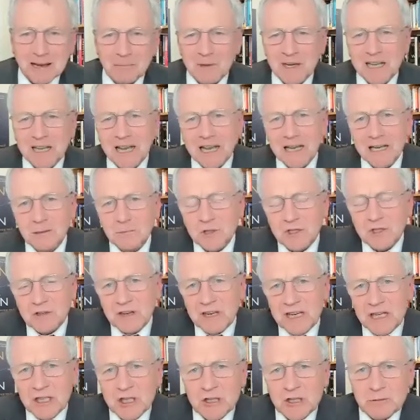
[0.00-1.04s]
How many animals
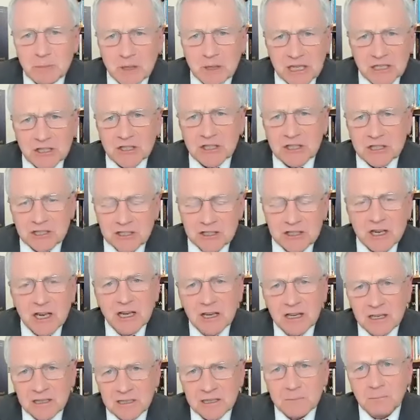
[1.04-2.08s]
of each species
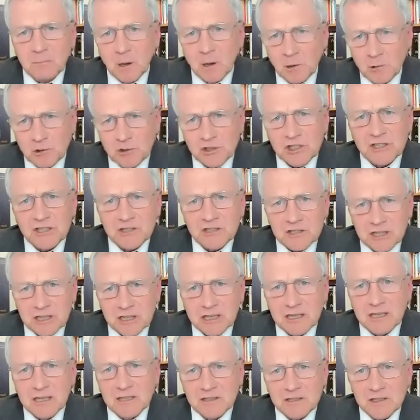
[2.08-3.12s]
did Moses
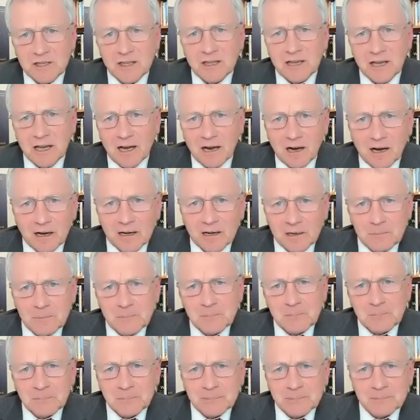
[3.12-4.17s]
take into the ark?
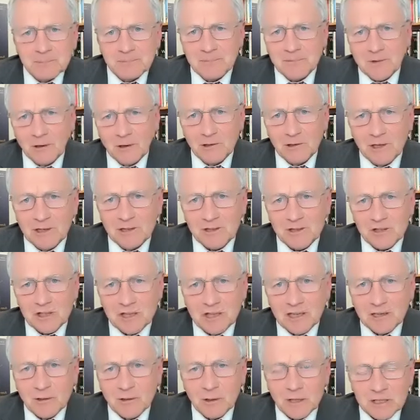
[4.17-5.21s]
Don't answer
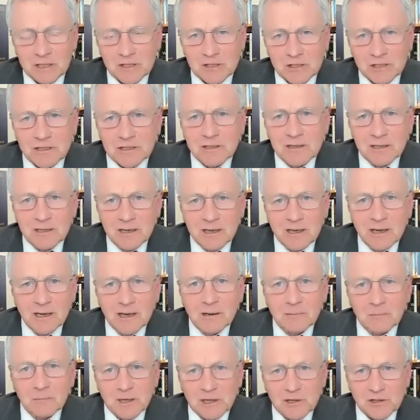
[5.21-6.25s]
that question,
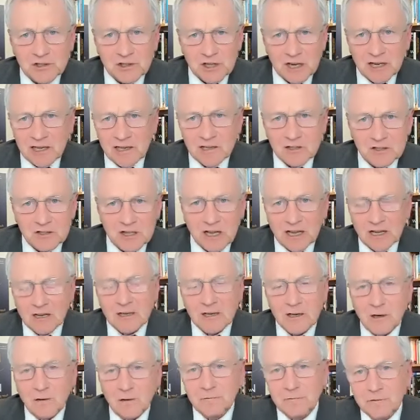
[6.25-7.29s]
because I asked that
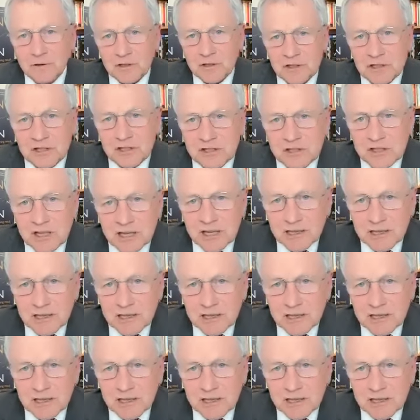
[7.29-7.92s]
at conferences,